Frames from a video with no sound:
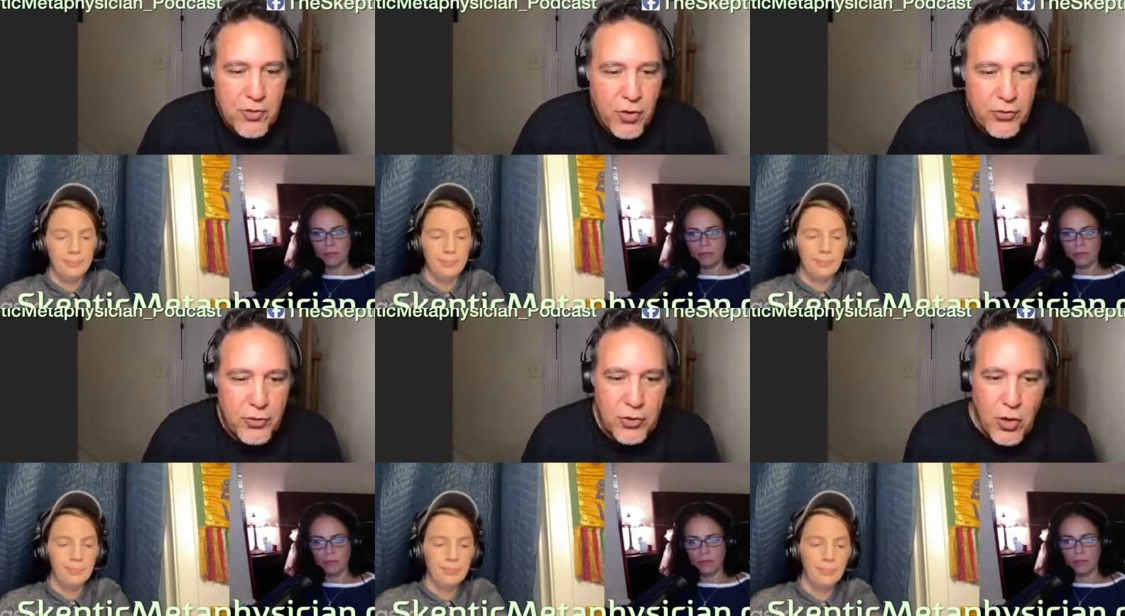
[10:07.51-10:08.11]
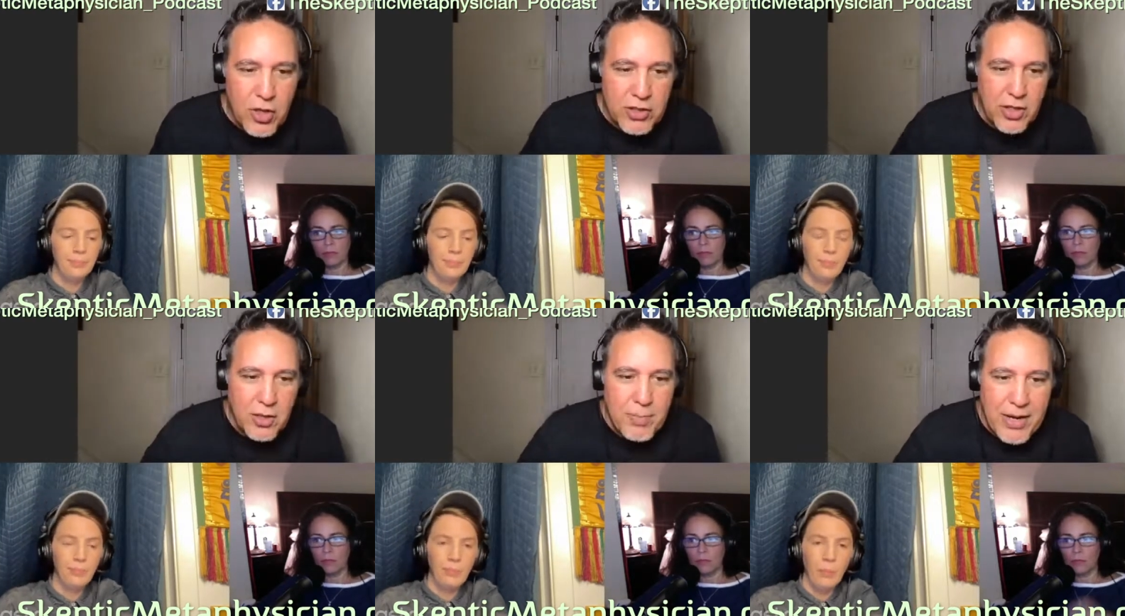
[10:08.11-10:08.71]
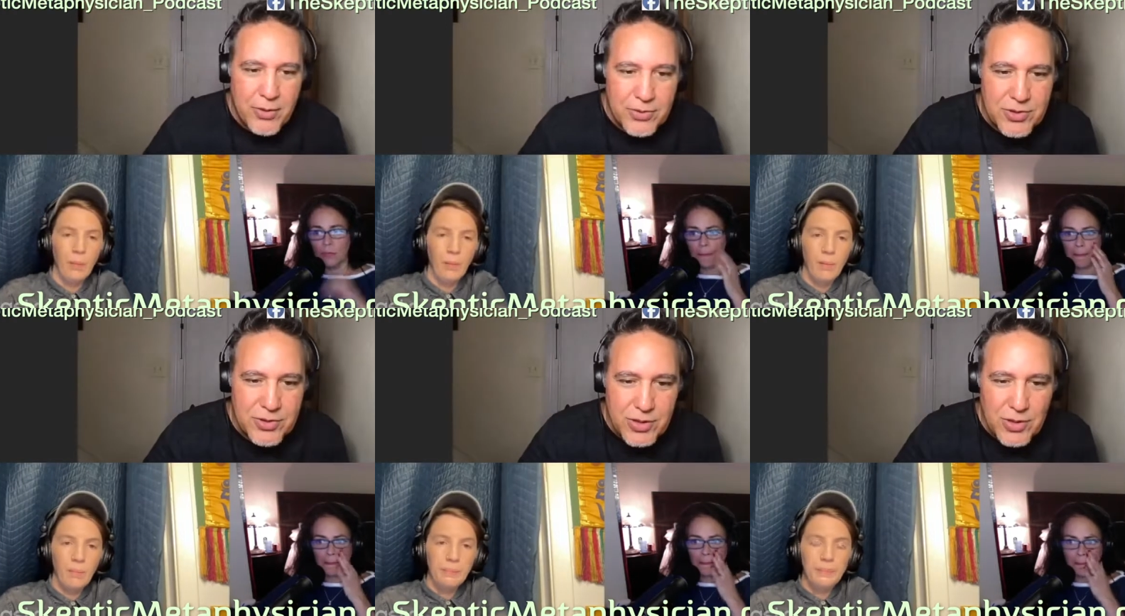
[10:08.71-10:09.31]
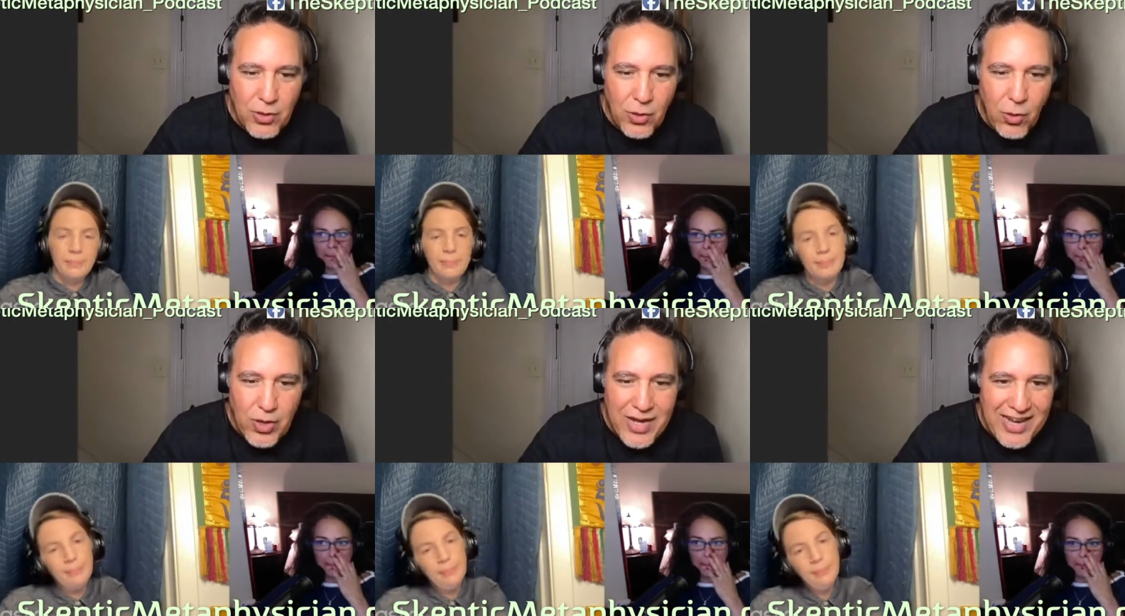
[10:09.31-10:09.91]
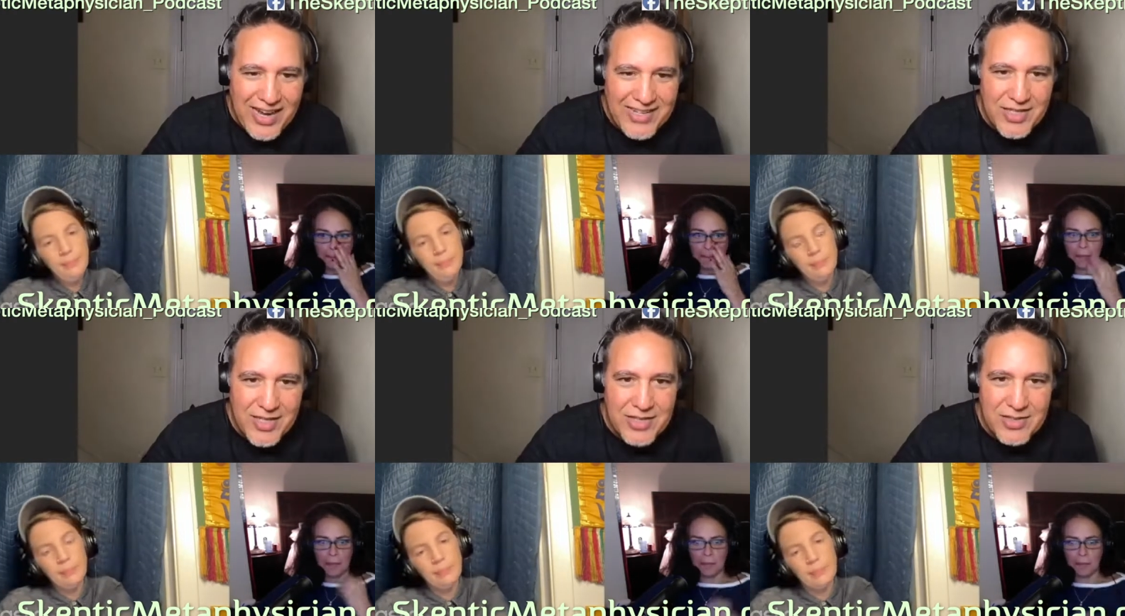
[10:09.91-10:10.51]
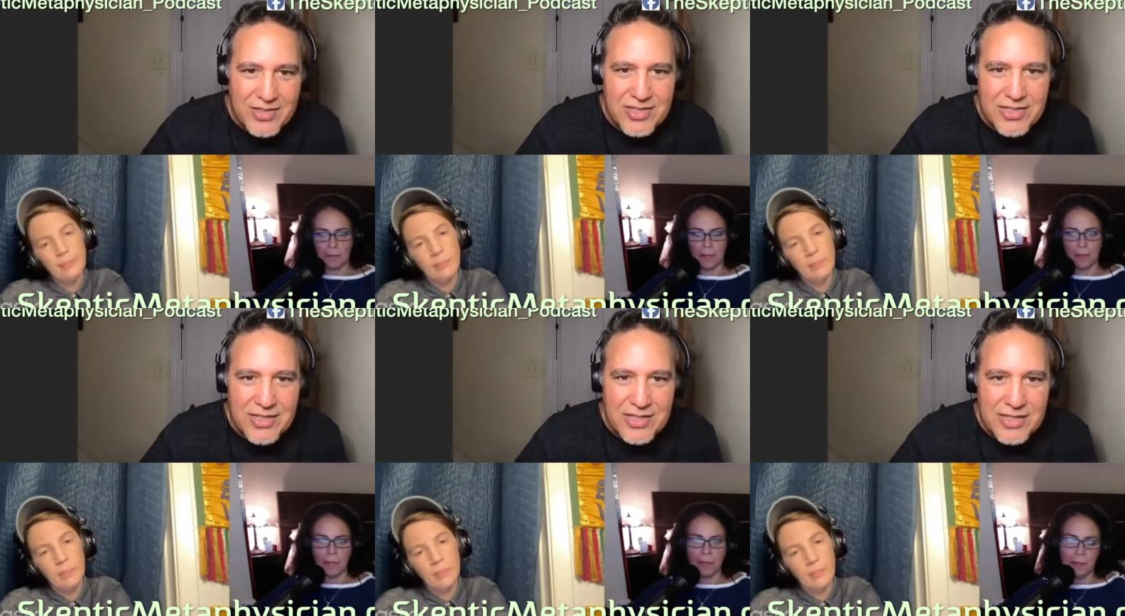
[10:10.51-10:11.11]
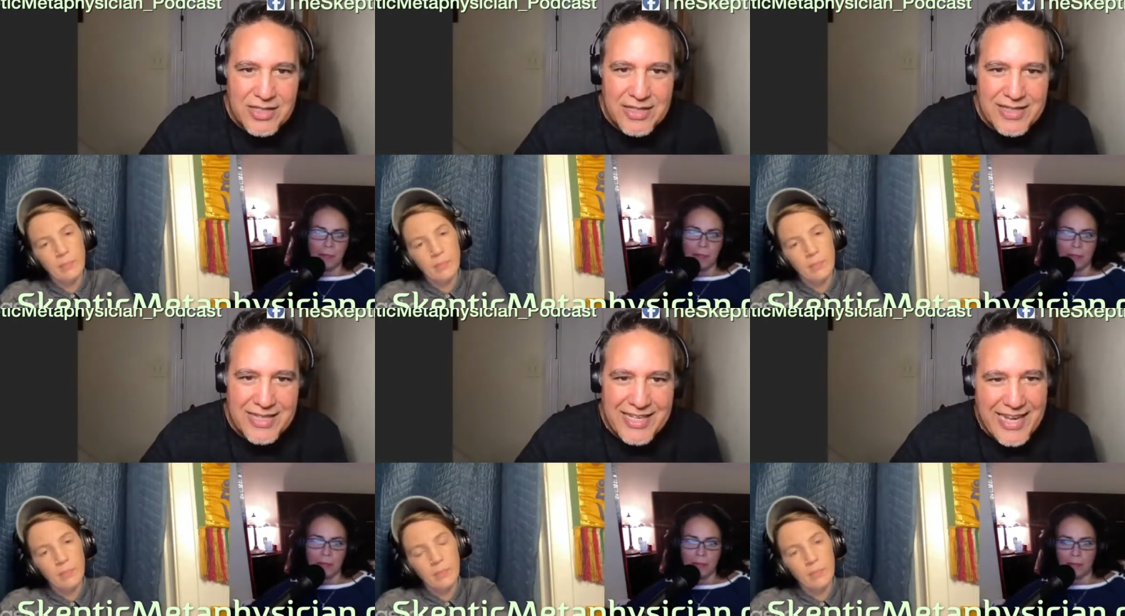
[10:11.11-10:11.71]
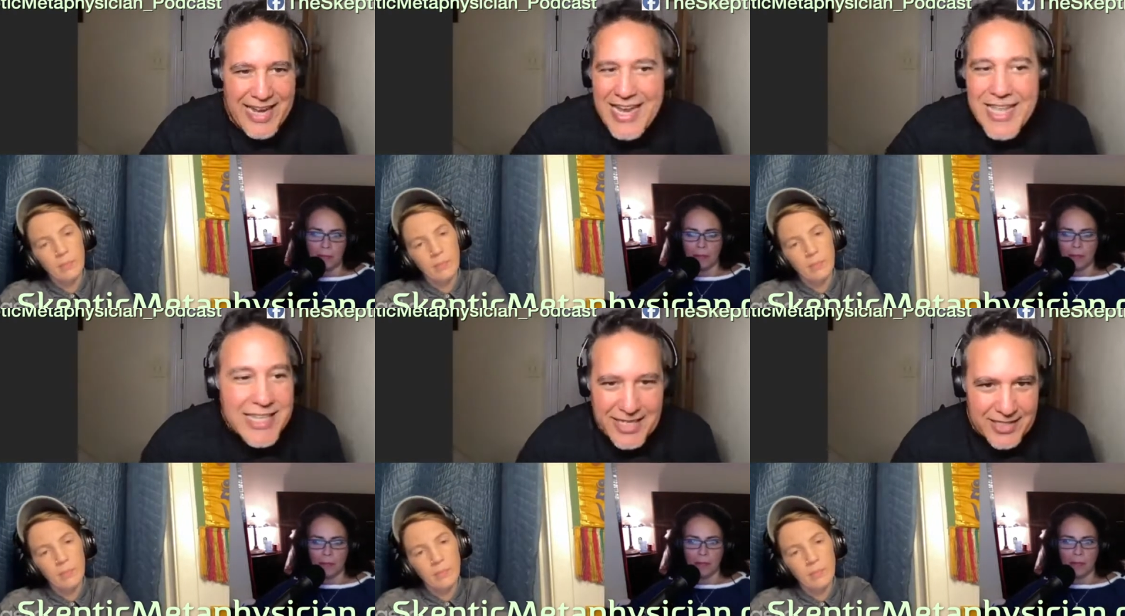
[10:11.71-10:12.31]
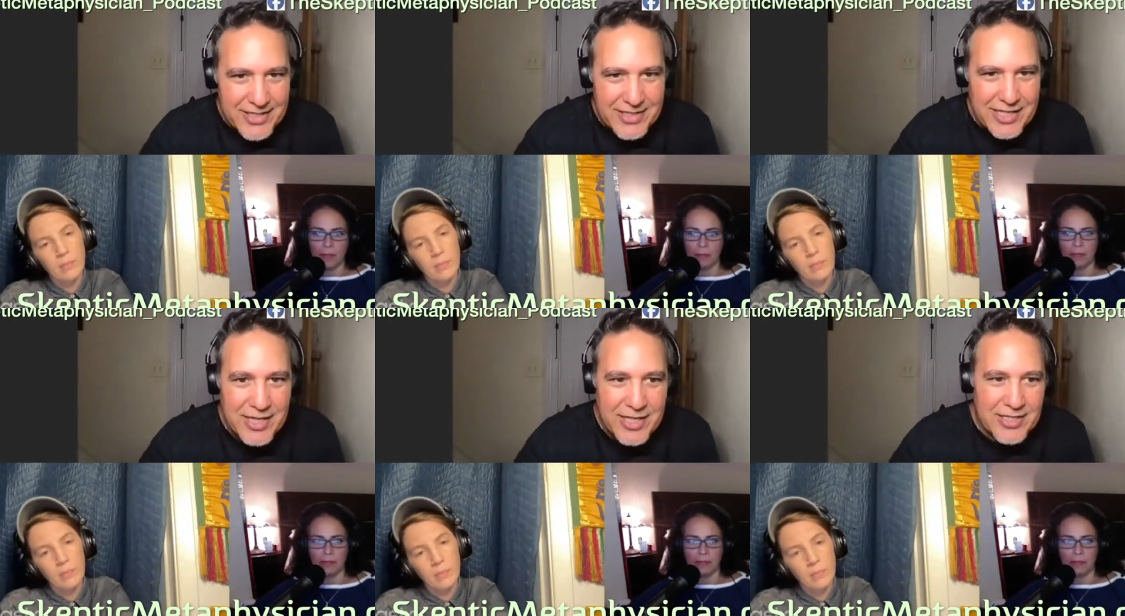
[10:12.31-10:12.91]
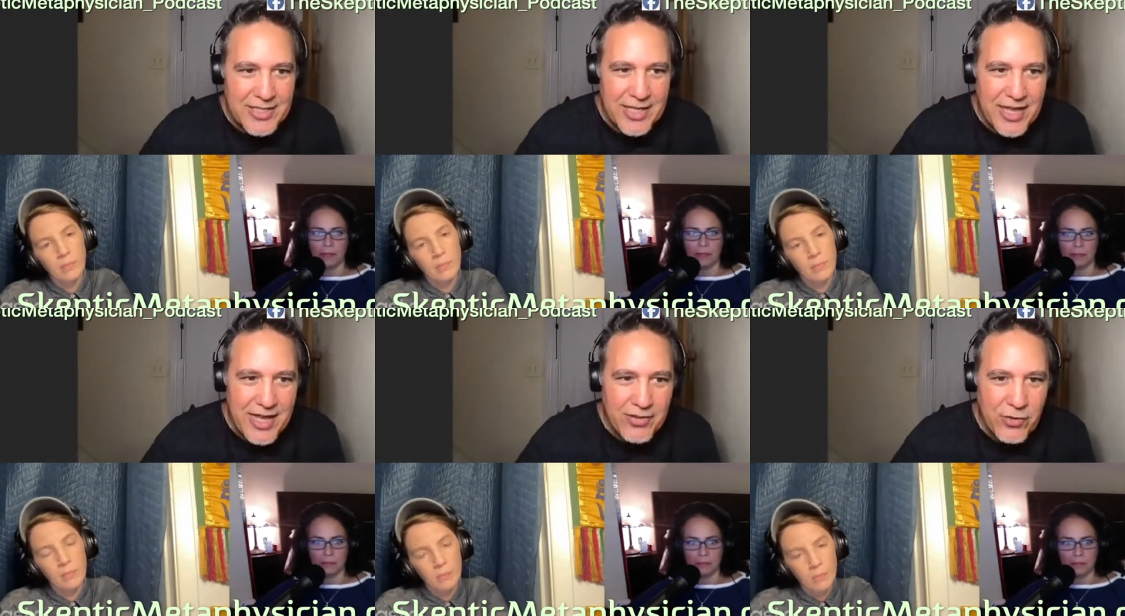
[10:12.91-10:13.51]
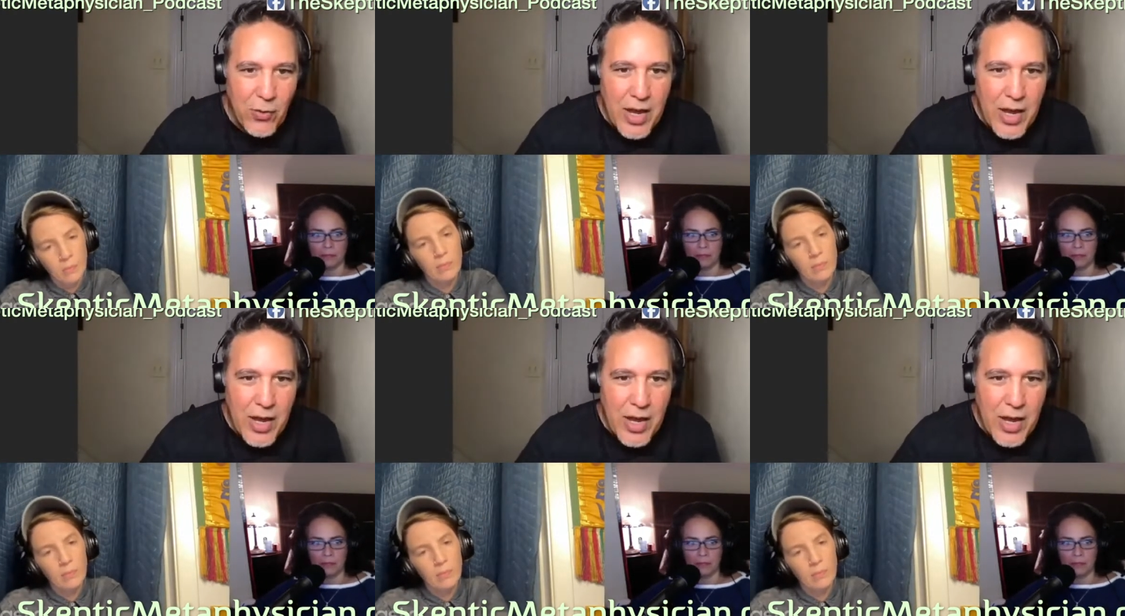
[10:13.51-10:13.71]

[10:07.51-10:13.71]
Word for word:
Speaker 1: But you've also talked about all kinds of things like aliens and things like that.